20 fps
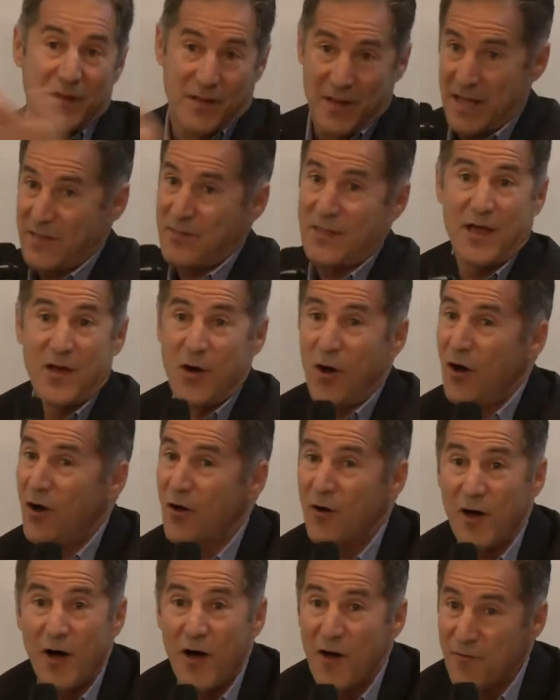And they
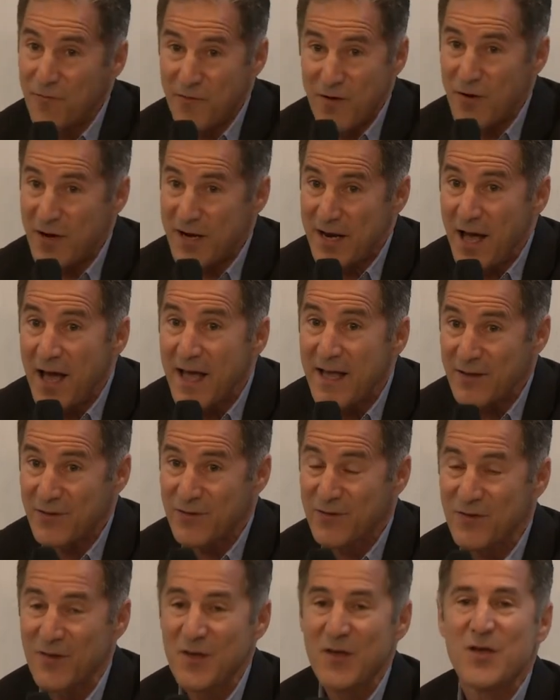are very
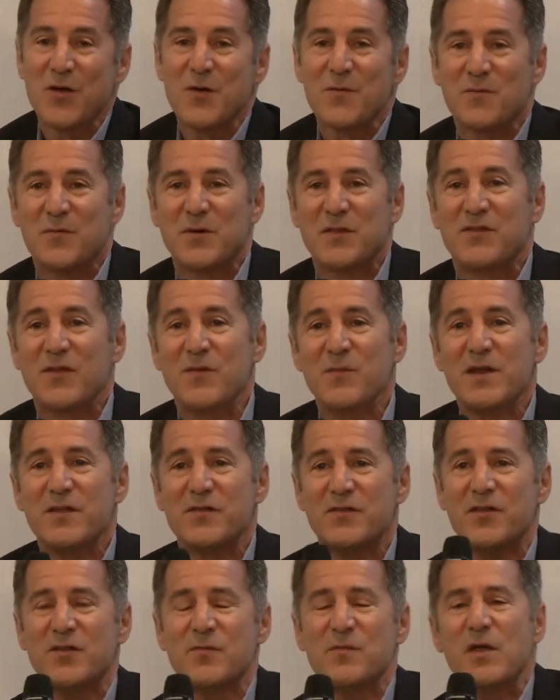nice. But somebody
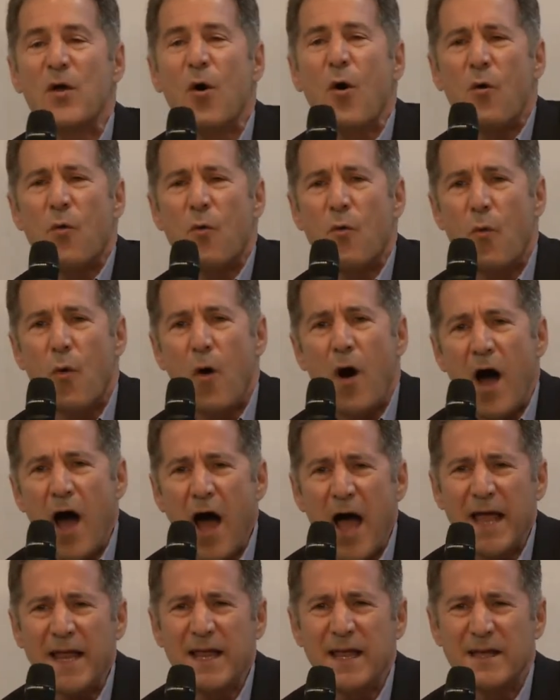said to me,
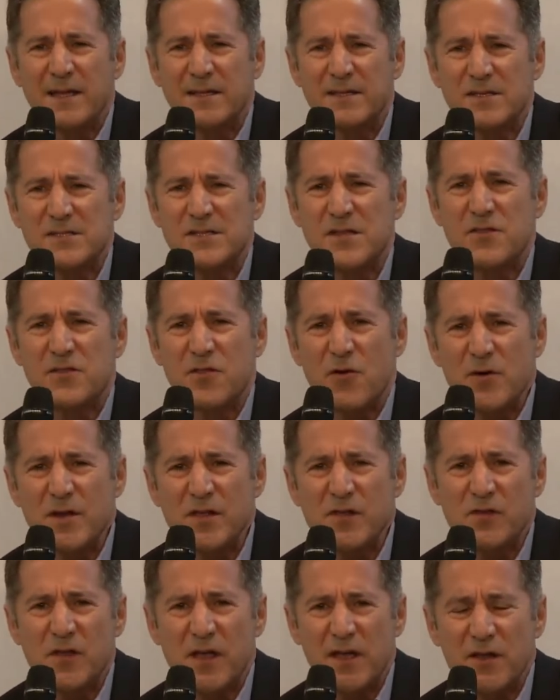why does a
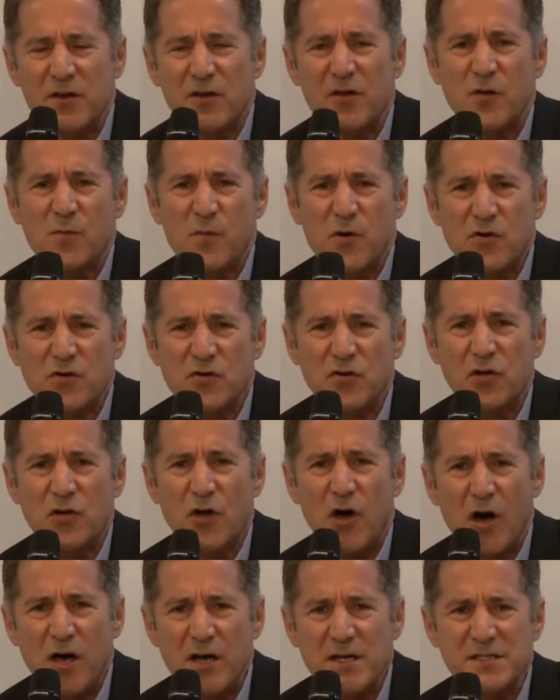30-second commercial
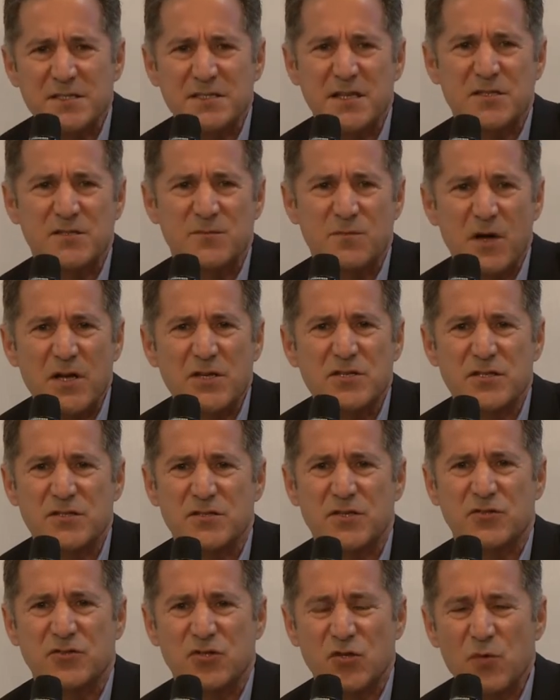cost as much as
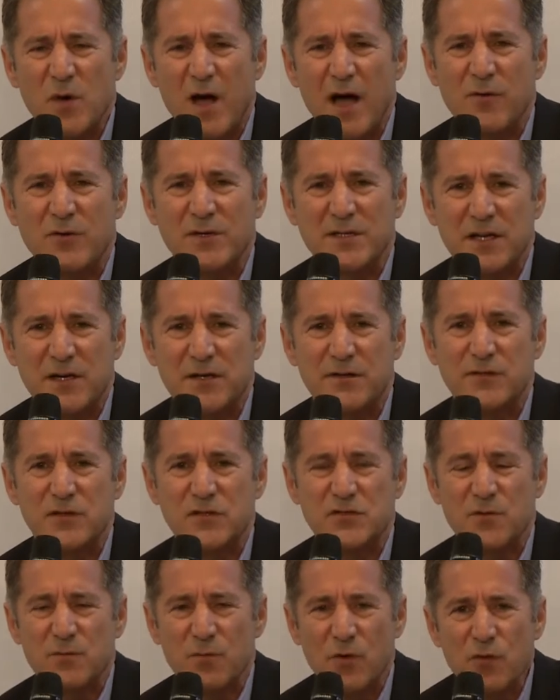a 2-hour
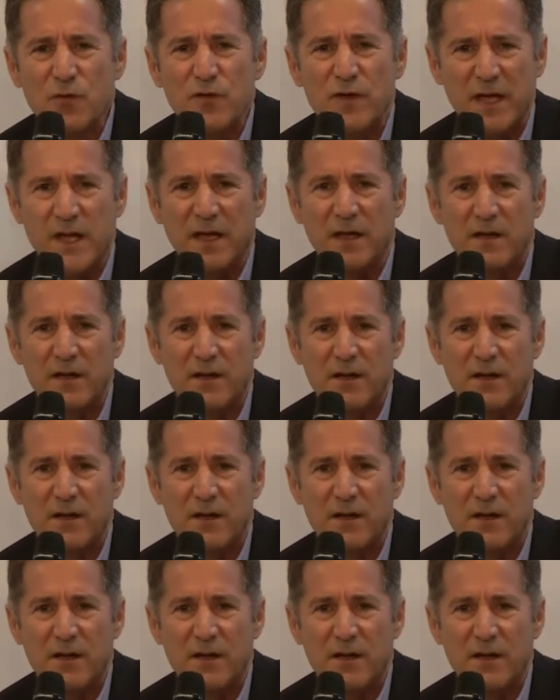television movie?